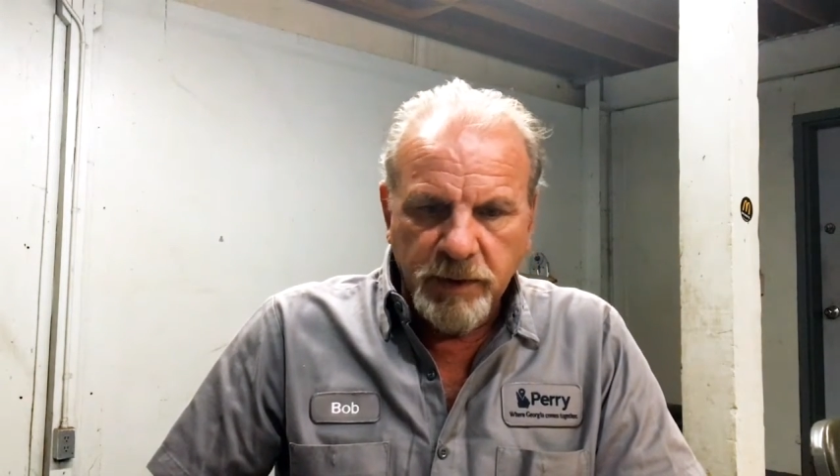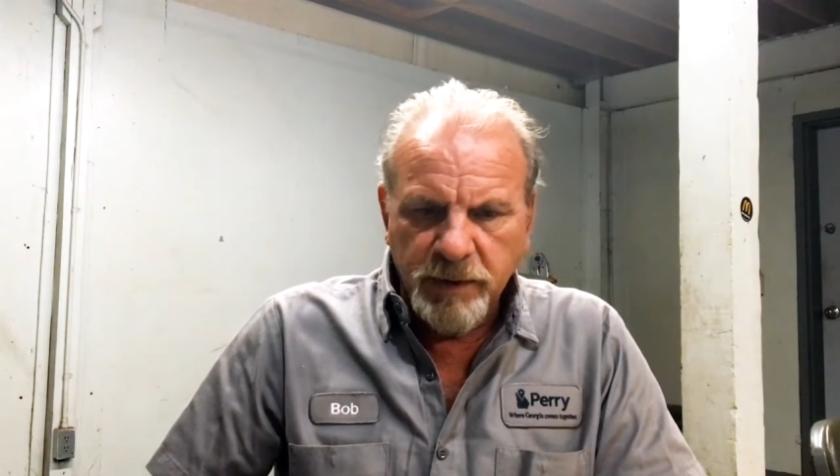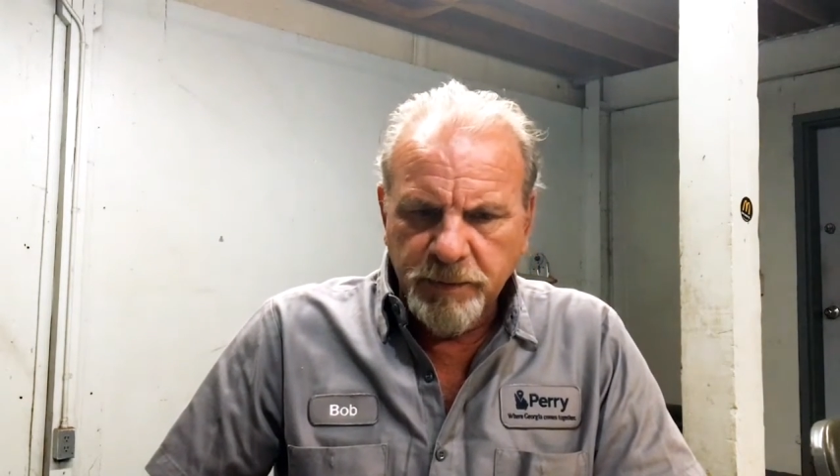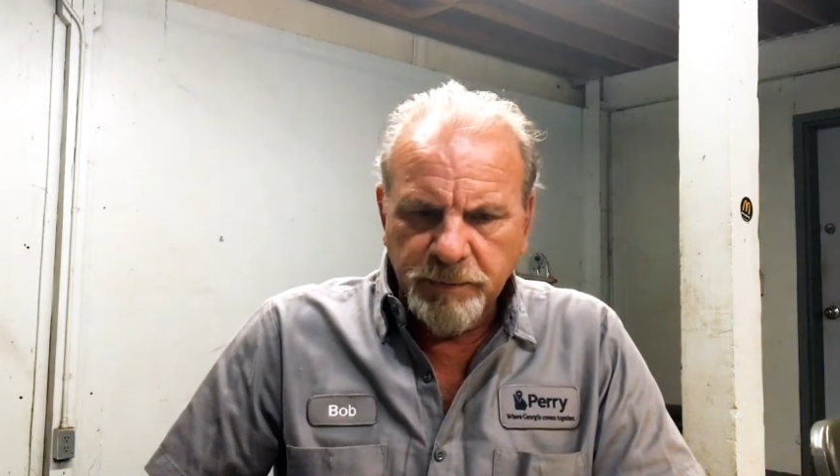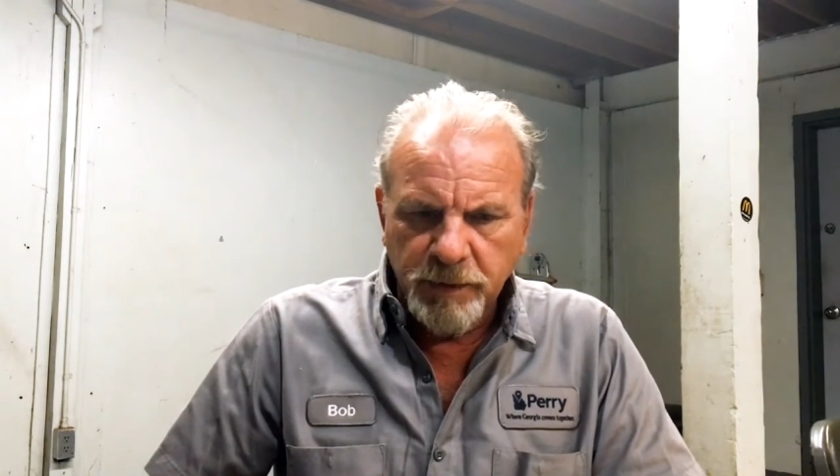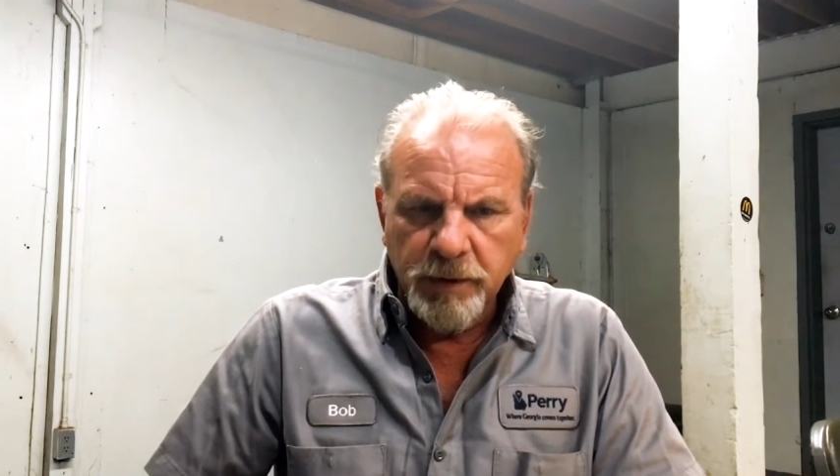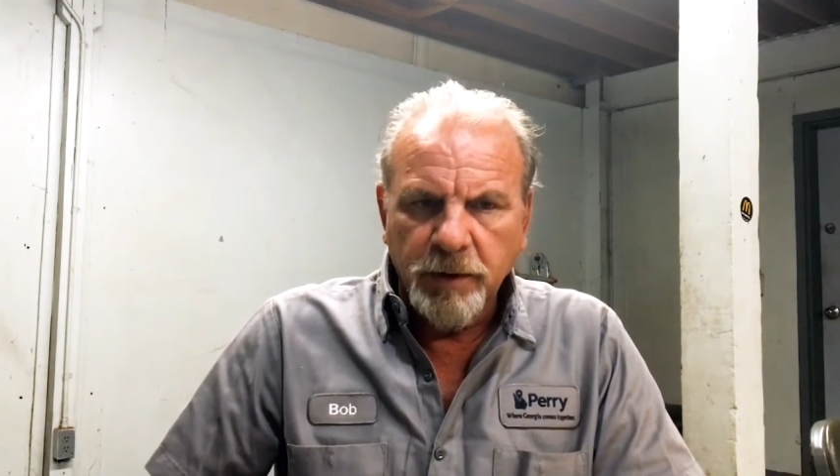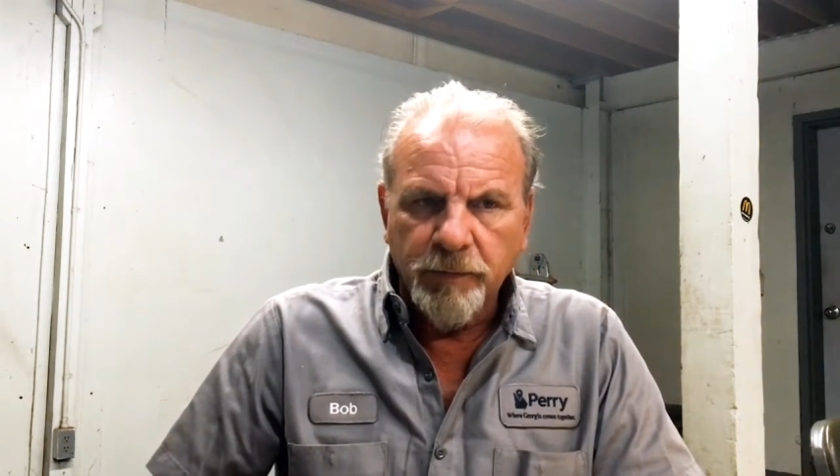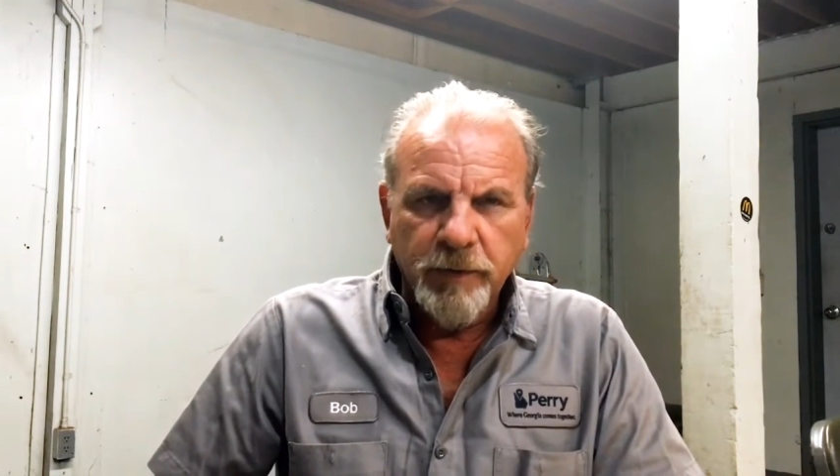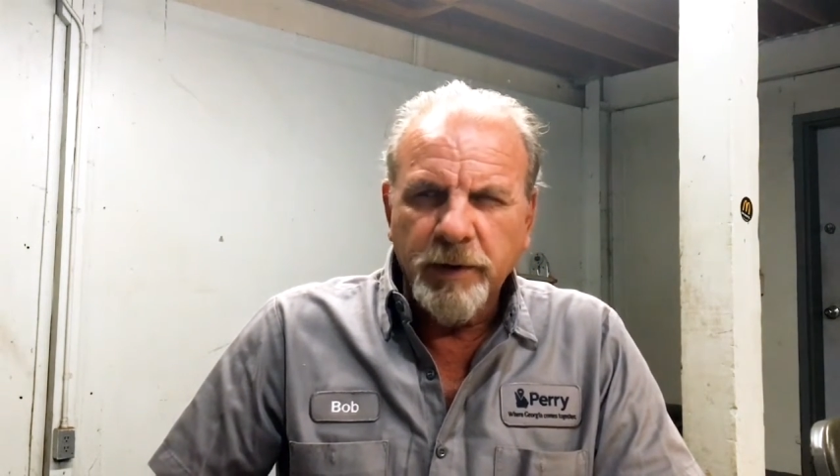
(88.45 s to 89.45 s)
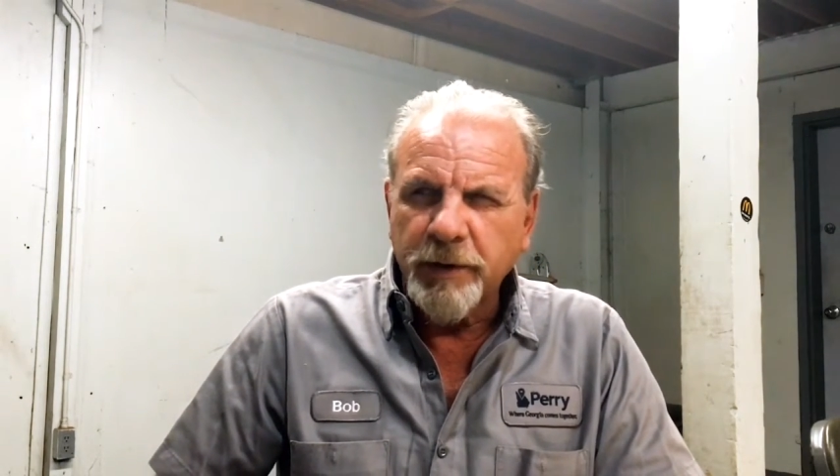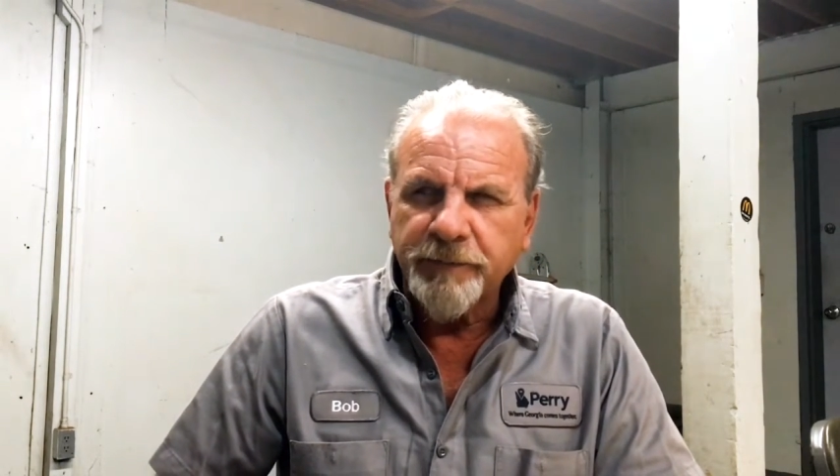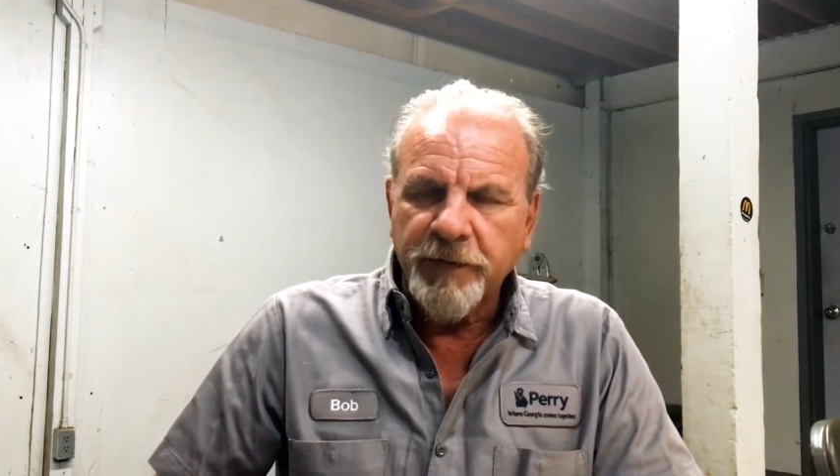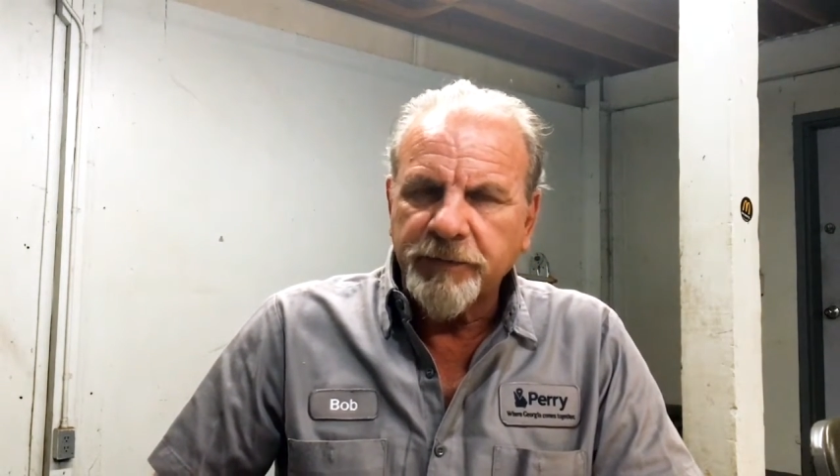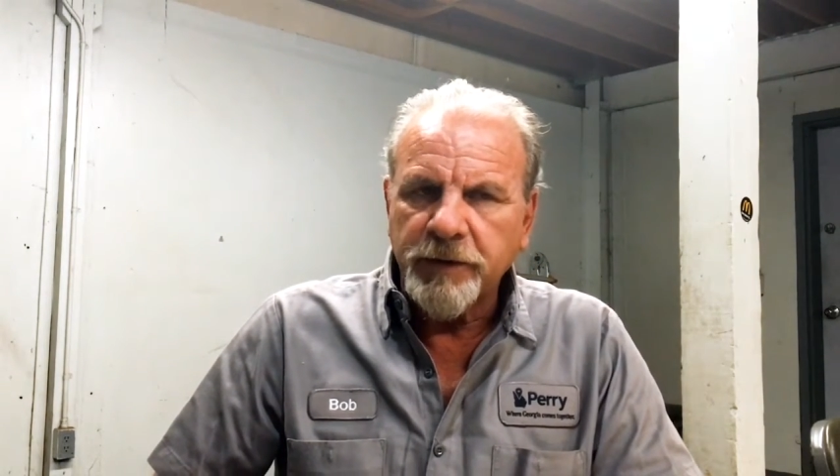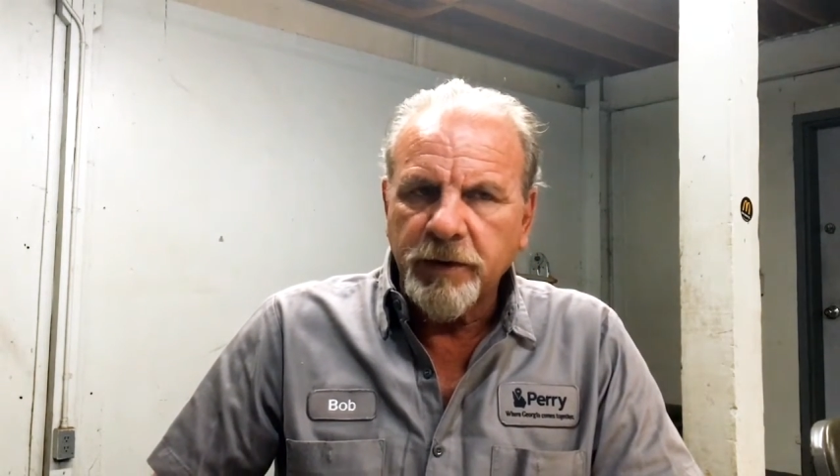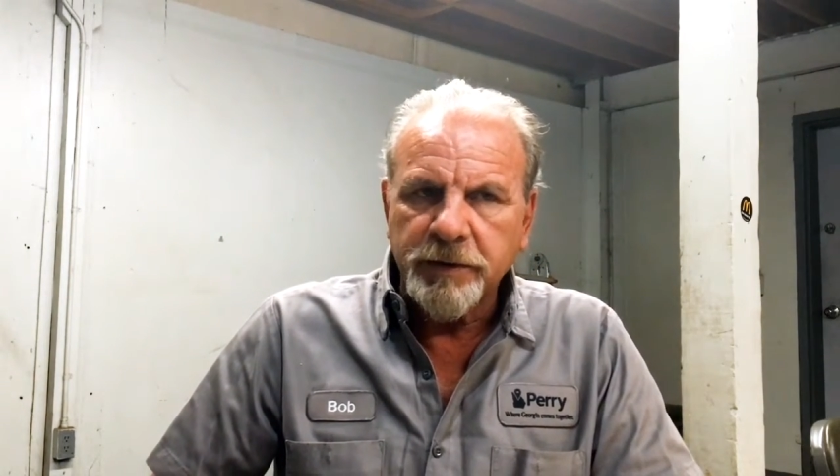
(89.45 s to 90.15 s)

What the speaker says: a little over $150,000,